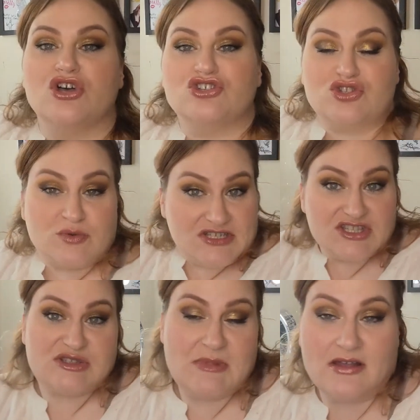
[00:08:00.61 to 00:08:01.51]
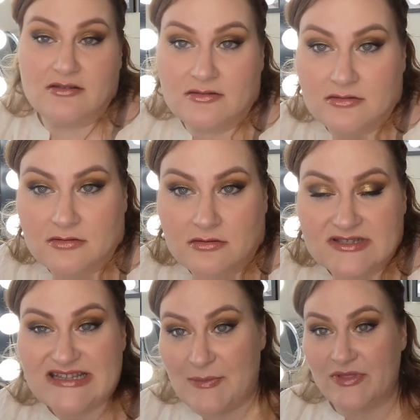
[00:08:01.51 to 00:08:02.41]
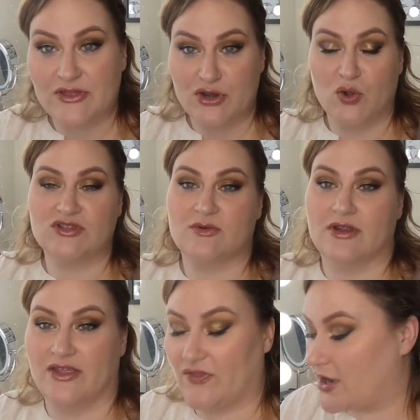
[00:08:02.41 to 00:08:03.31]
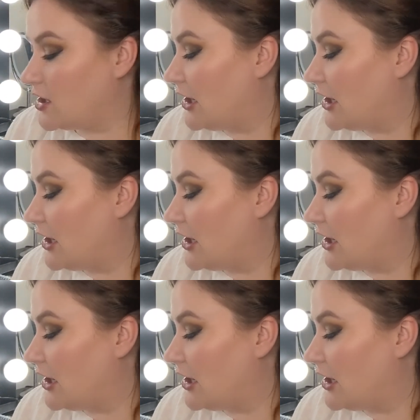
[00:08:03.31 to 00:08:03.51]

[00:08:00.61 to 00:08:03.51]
so we did smell some of the notes that were in there.